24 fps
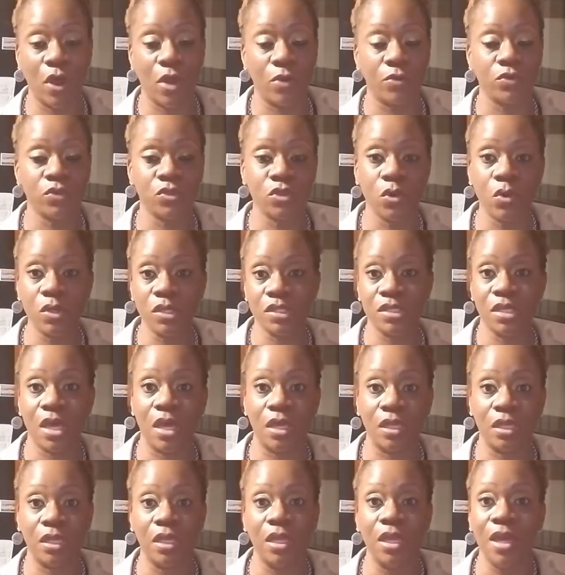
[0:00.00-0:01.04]
I was so
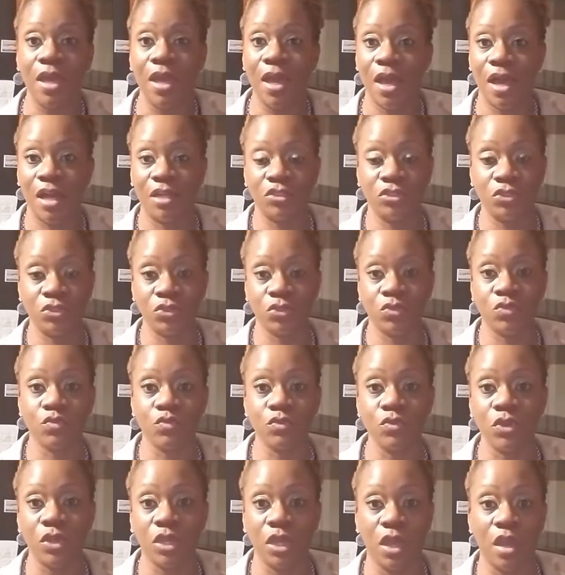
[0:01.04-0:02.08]
excited, I just
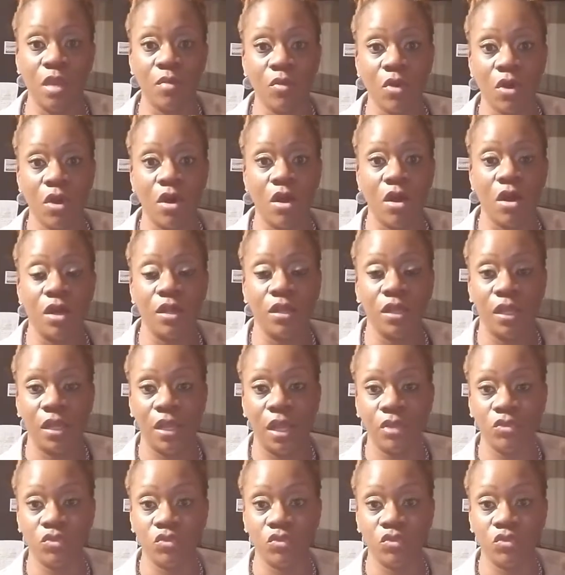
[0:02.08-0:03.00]
threw the camera on and I